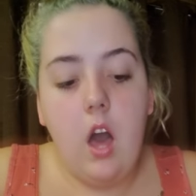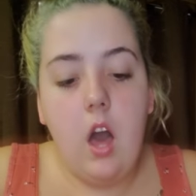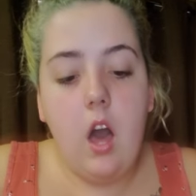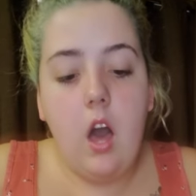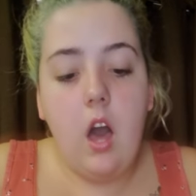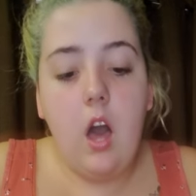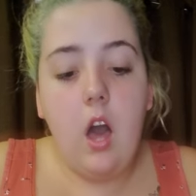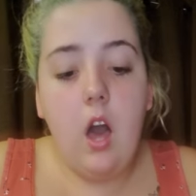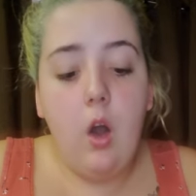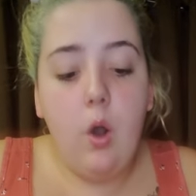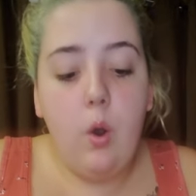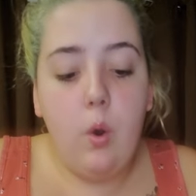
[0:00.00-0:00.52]

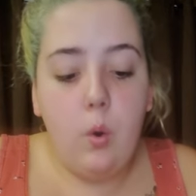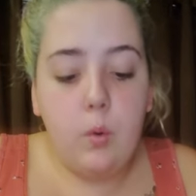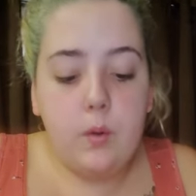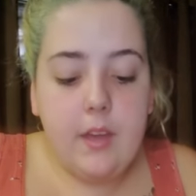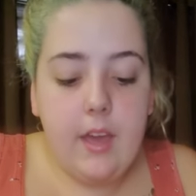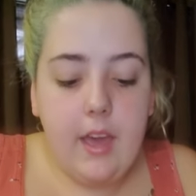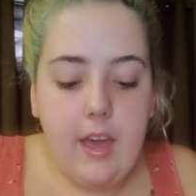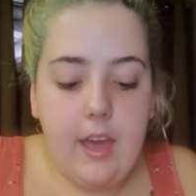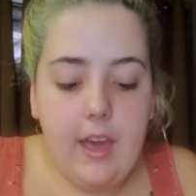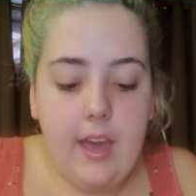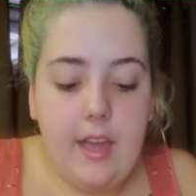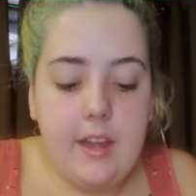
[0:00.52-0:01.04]
Oh,
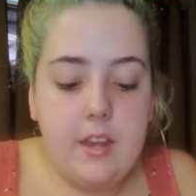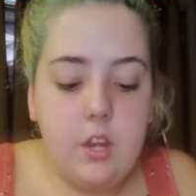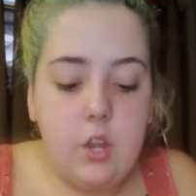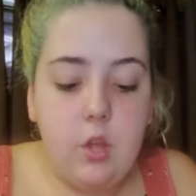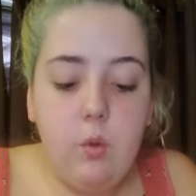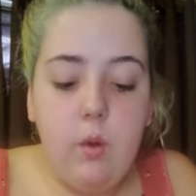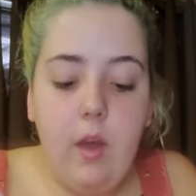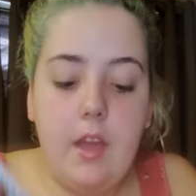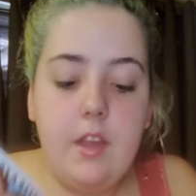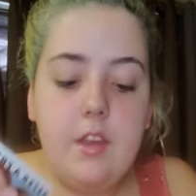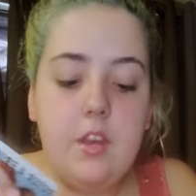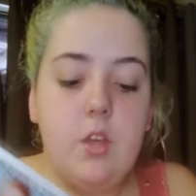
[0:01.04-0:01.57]
okay. I
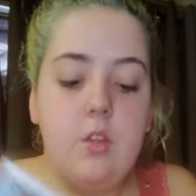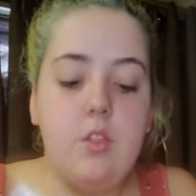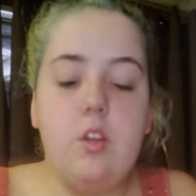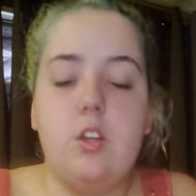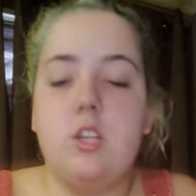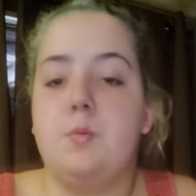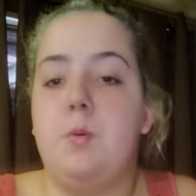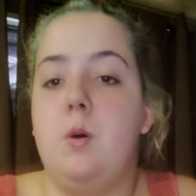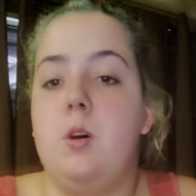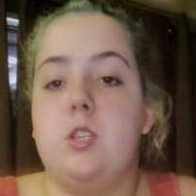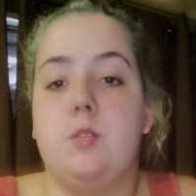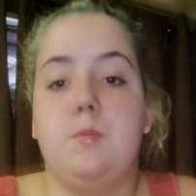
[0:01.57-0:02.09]
knew I knew there
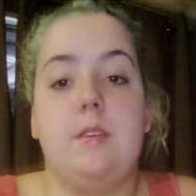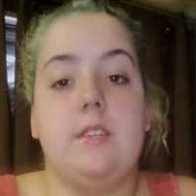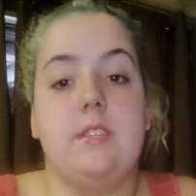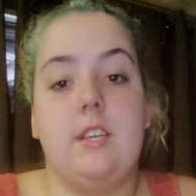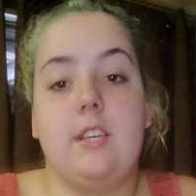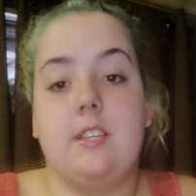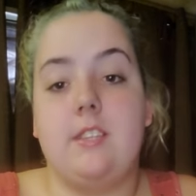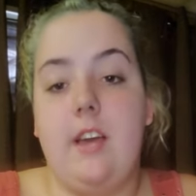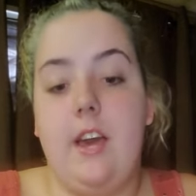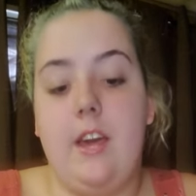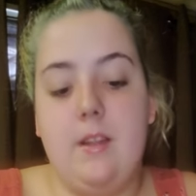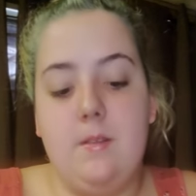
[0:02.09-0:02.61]
was supposed to be
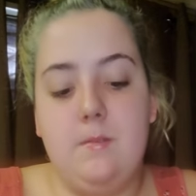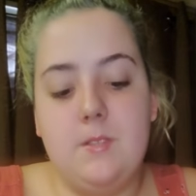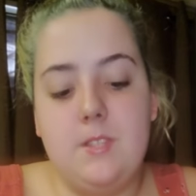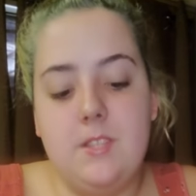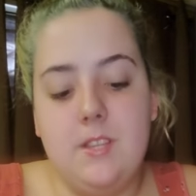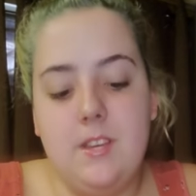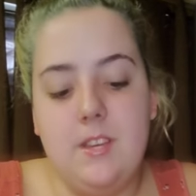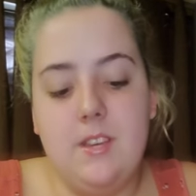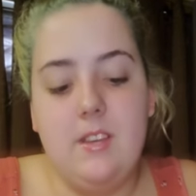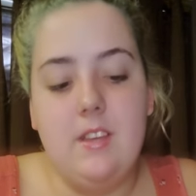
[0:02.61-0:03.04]
six items.